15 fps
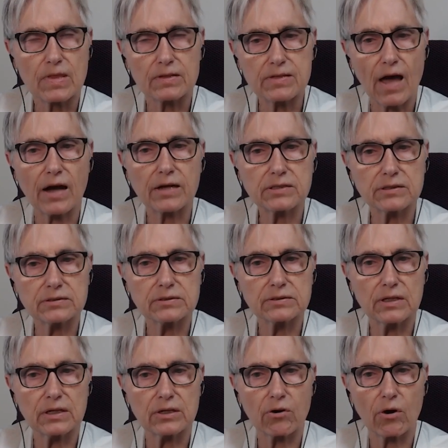toxins
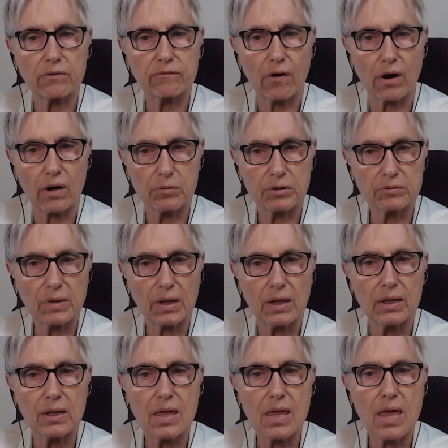in our environment
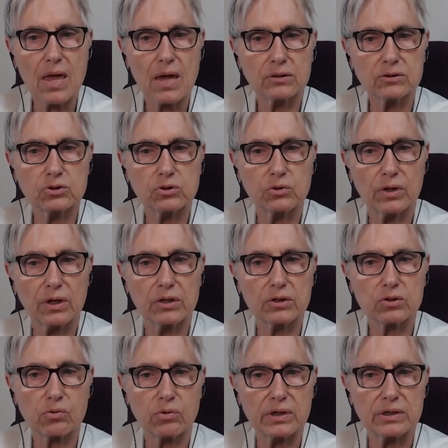and to
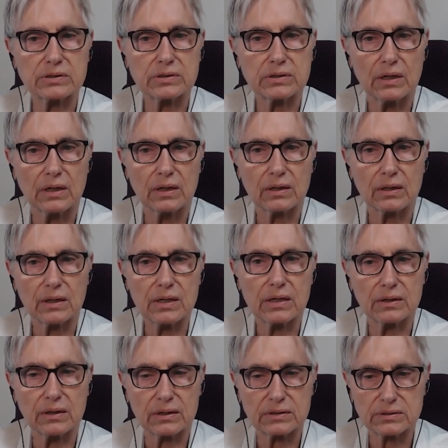increased
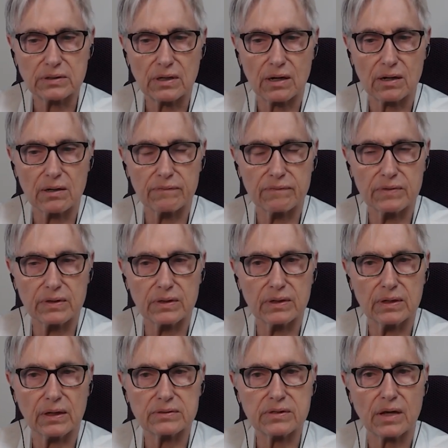leakiness of
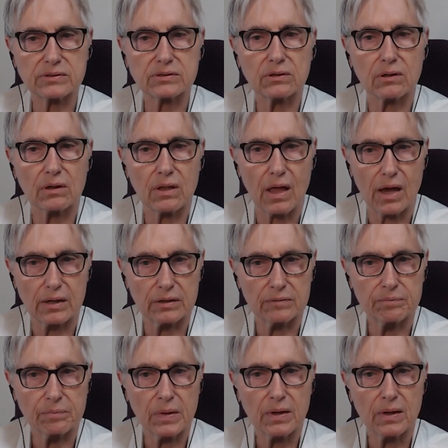the intestinal
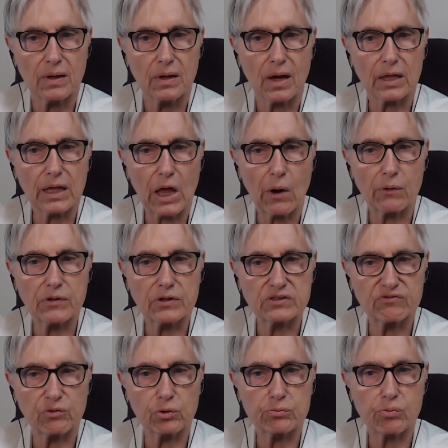lining, allowing these
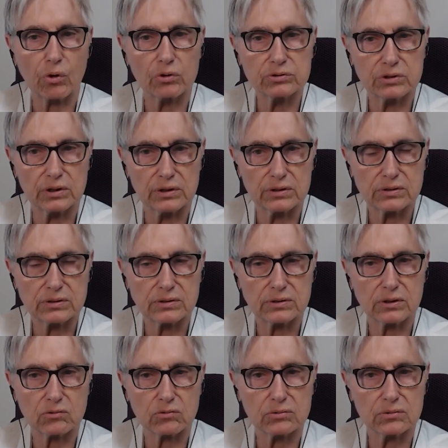food proteins
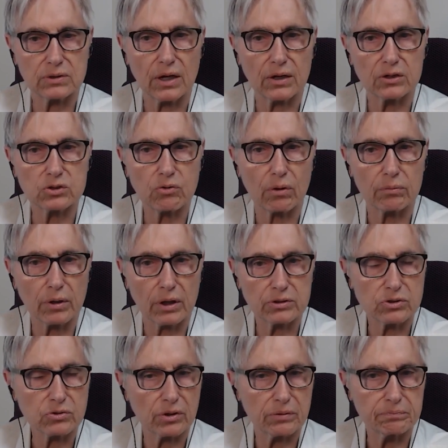to get into our
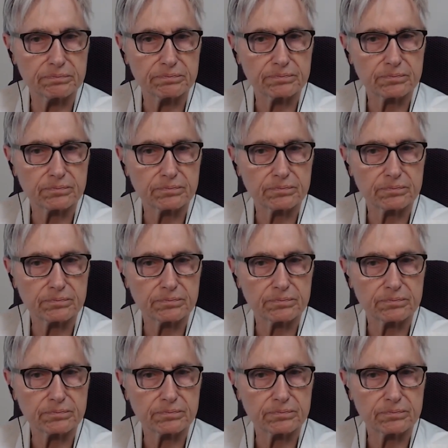bloodstream.